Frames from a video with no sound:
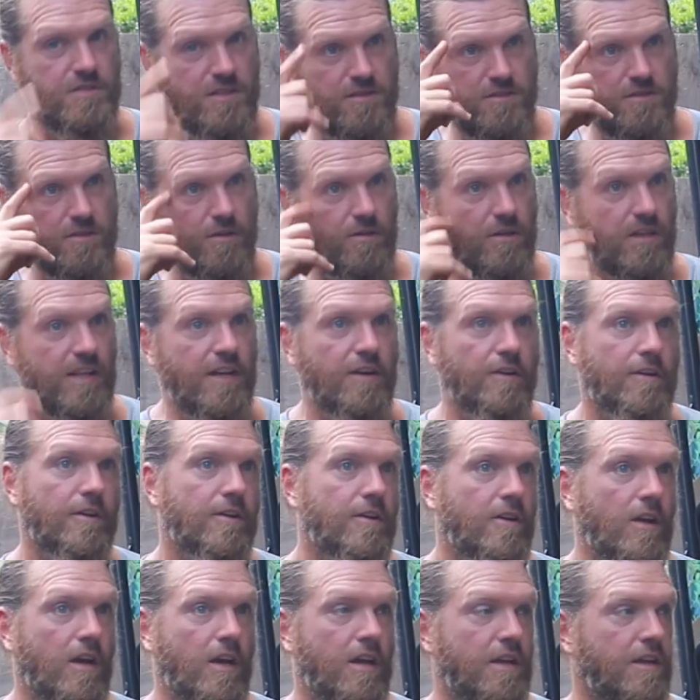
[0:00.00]
installed later
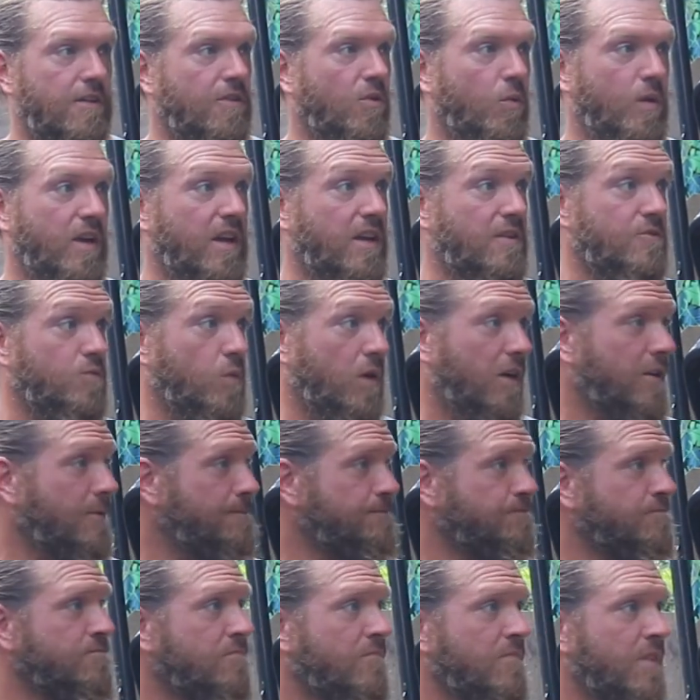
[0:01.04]
uh, in the week as well
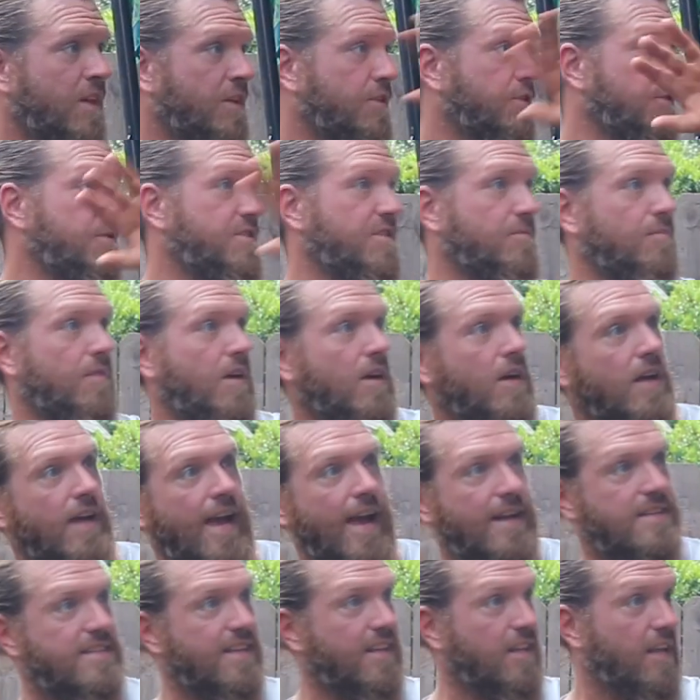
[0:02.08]
do some uh,
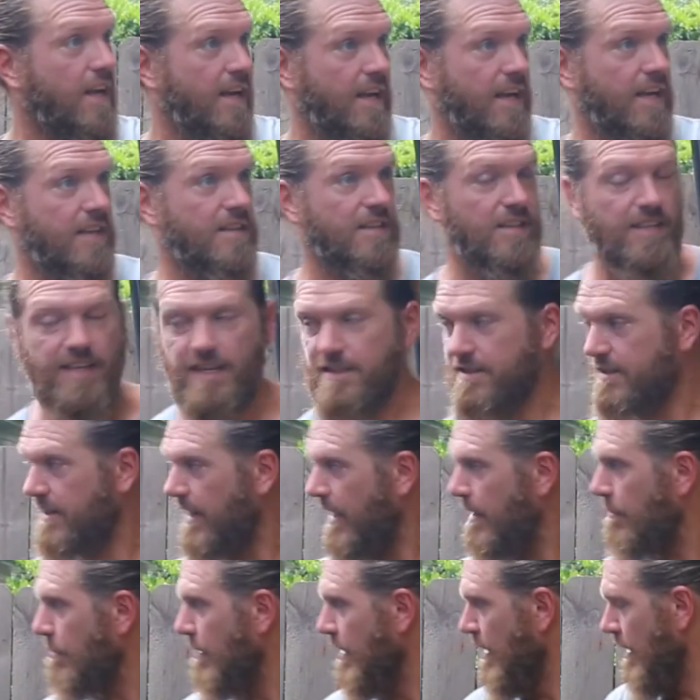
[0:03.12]
accent lighting in the
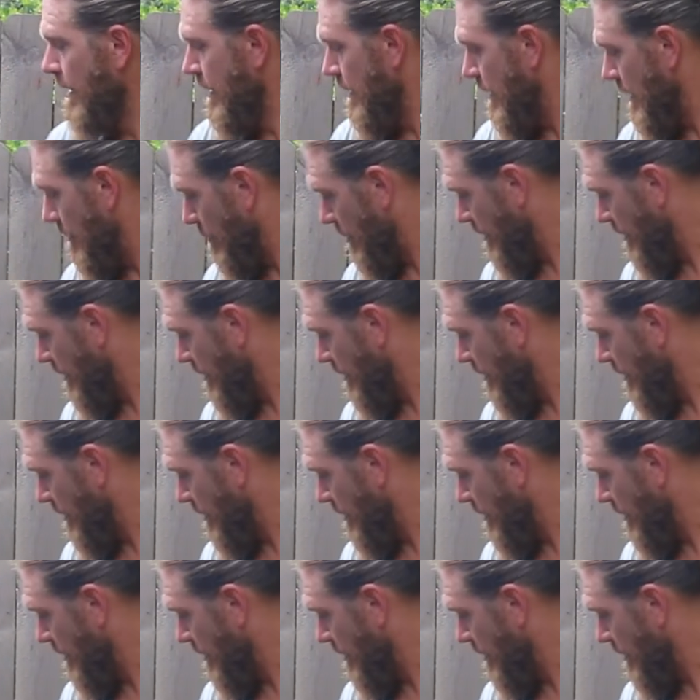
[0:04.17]
landscape. And